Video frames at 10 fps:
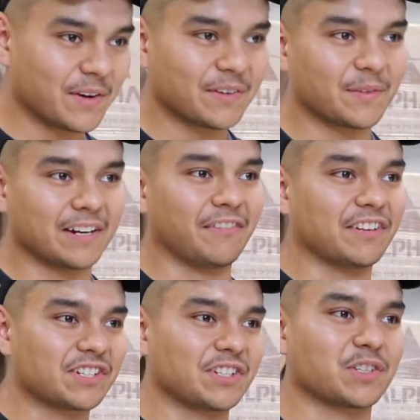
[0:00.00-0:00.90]
we definitely
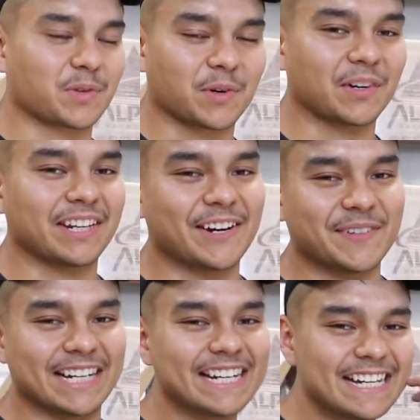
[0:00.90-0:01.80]
should have just recorded that,
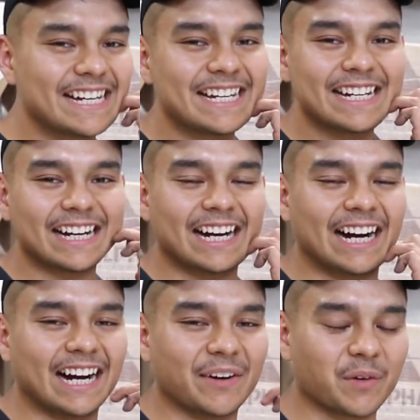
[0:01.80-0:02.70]
but
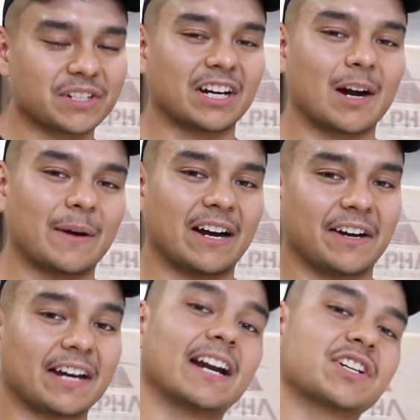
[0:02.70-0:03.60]
we're talking about how
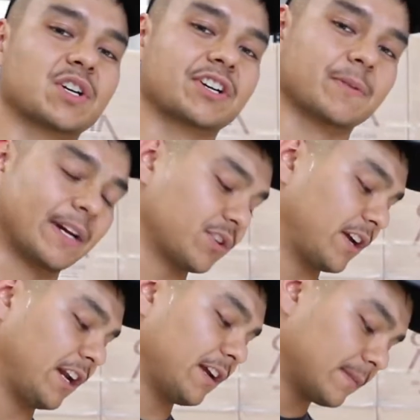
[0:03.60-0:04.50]
I structure my
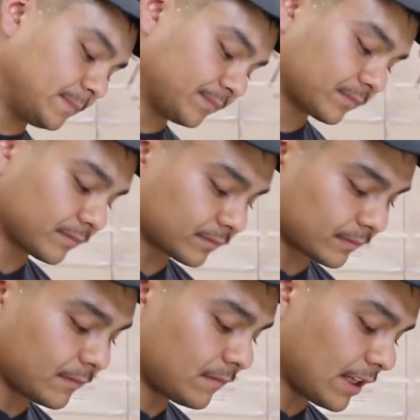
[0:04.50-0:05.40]
training.
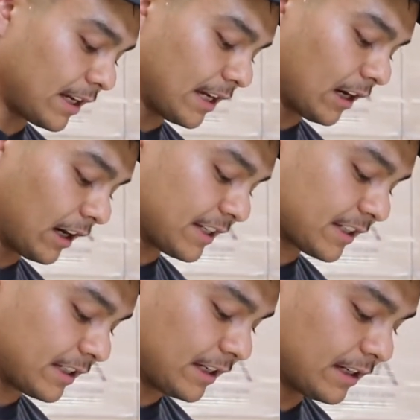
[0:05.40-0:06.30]
And
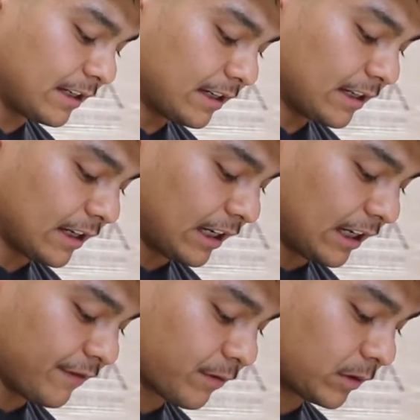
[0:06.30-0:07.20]
honestly,
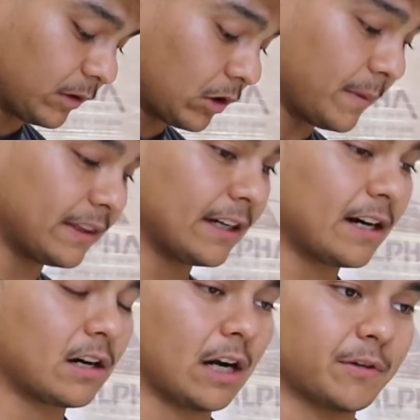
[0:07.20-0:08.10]
for a little bit
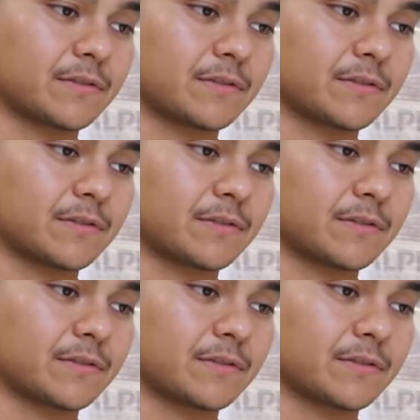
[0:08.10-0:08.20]
there, I was